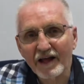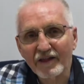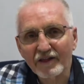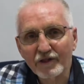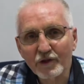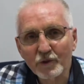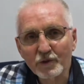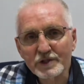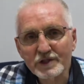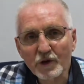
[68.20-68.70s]

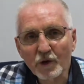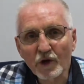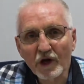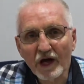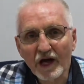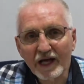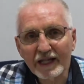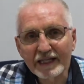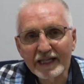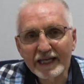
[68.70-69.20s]
There was
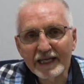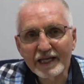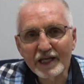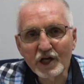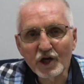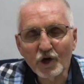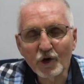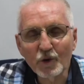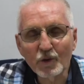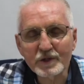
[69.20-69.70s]
a
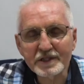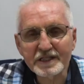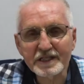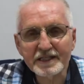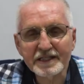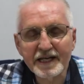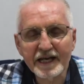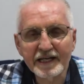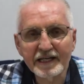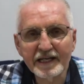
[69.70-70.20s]
lady who was
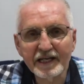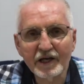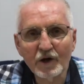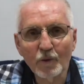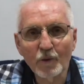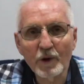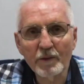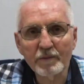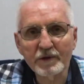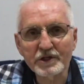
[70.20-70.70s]
attending a
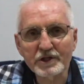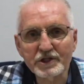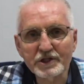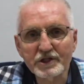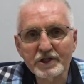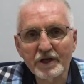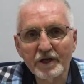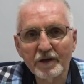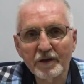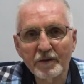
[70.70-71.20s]

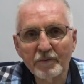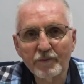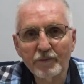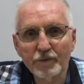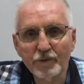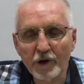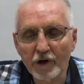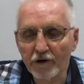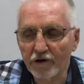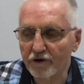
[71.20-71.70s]
women's
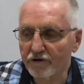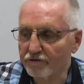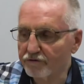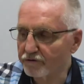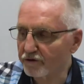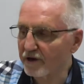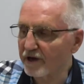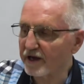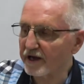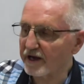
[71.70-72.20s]
prayer
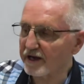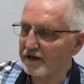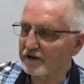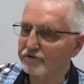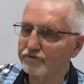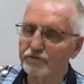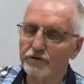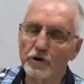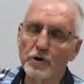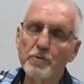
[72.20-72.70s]

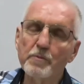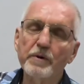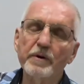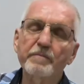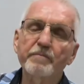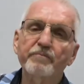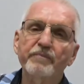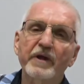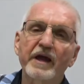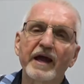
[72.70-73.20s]

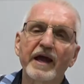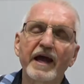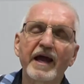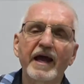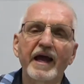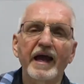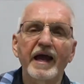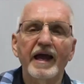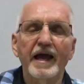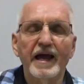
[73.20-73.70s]
group,
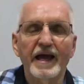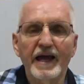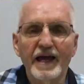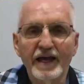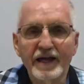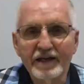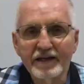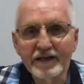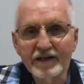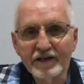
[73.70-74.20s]

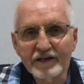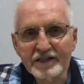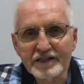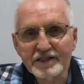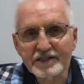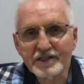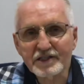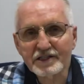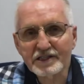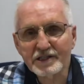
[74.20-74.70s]
and
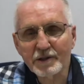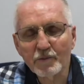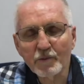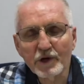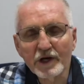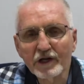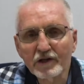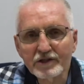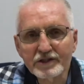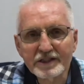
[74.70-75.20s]

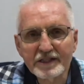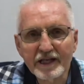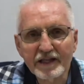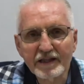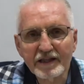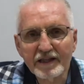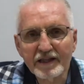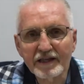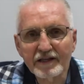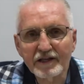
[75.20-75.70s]
someone else
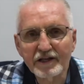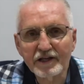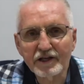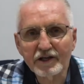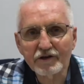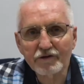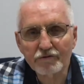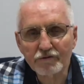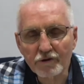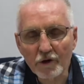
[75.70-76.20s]
at the
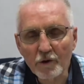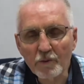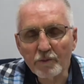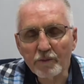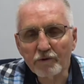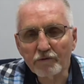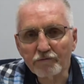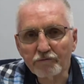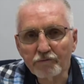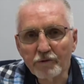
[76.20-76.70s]

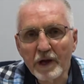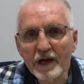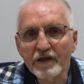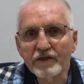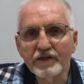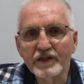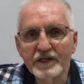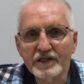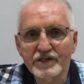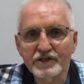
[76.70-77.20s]
group
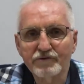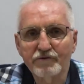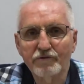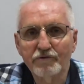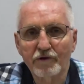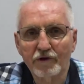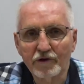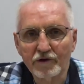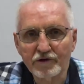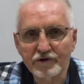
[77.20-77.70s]
read this
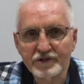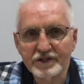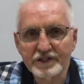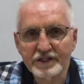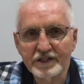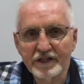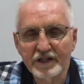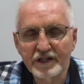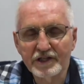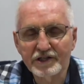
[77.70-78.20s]

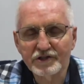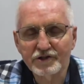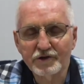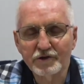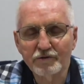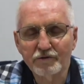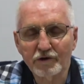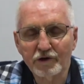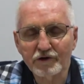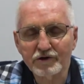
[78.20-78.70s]
verse, these
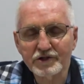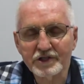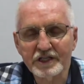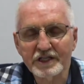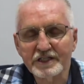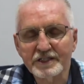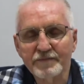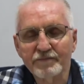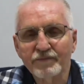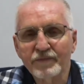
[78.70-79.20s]
two
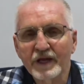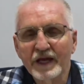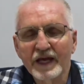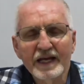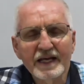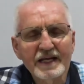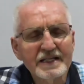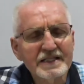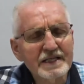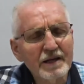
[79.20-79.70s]
verses.
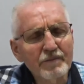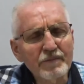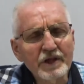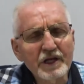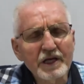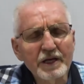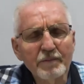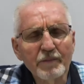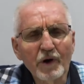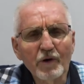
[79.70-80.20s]

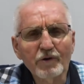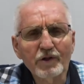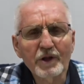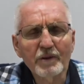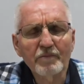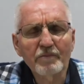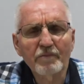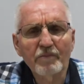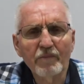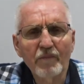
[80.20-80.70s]
Something about
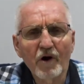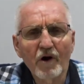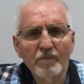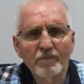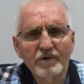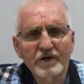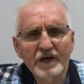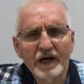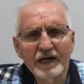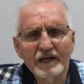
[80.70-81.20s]
them
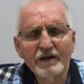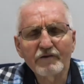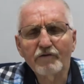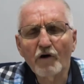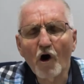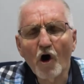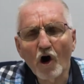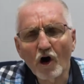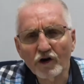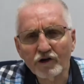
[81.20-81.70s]
kind of
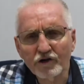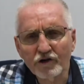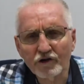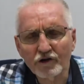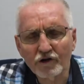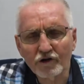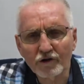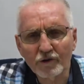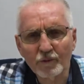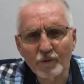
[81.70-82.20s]
haunted
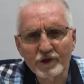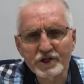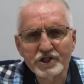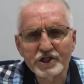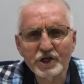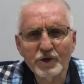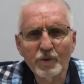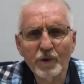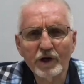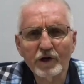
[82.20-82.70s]
her, and when
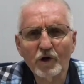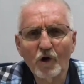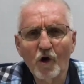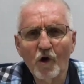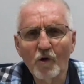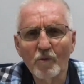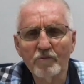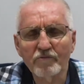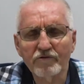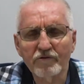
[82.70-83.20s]
she went
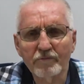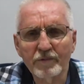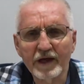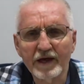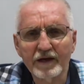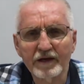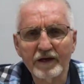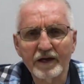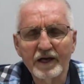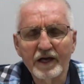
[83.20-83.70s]
home from
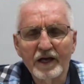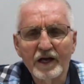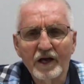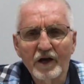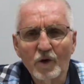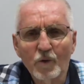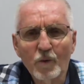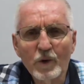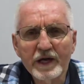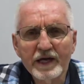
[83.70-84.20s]
that
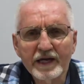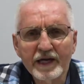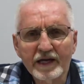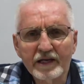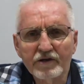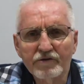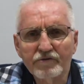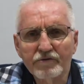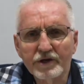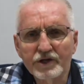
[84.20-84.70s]

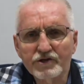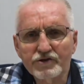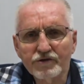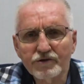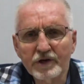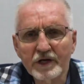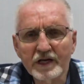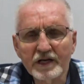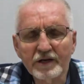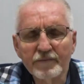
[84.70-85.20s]
weekend
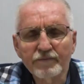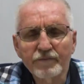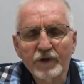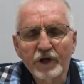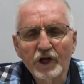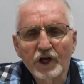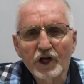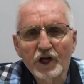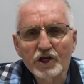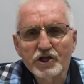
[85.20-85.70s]
retreat,
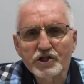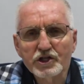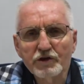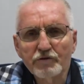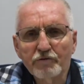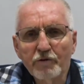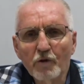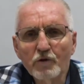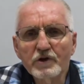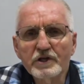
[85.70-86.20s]
she
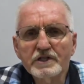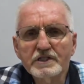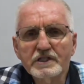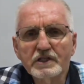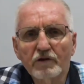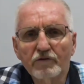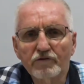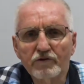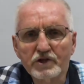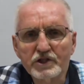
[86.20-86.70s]
phoned a
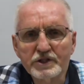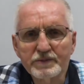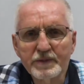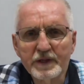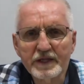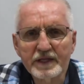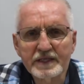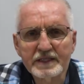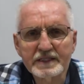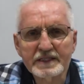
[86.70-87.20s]

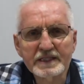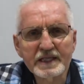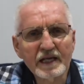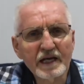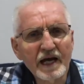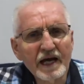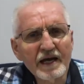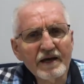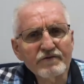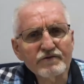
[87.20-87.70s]
silversmith and
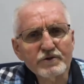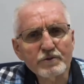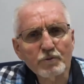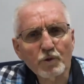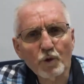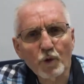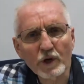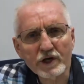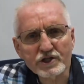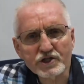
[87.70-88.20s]
said, "I have
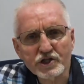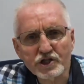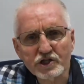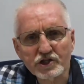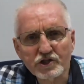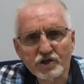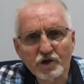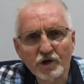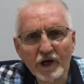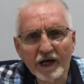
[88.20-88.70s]
some
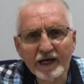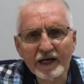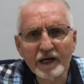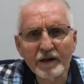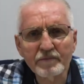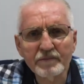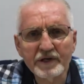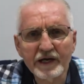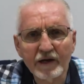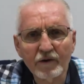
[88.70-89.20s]
questions. Could I
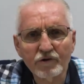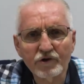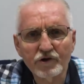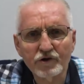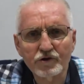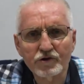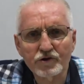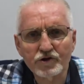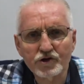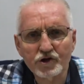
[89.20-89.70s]
come down
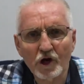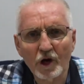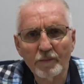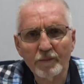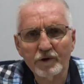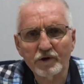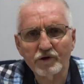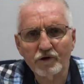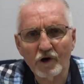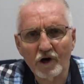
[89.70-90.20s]
to your
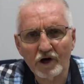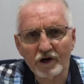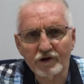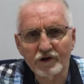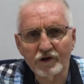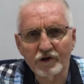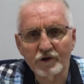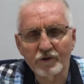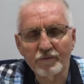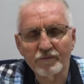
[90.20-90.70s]
shop and
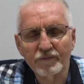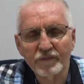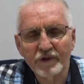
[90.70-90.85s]
talk to you?"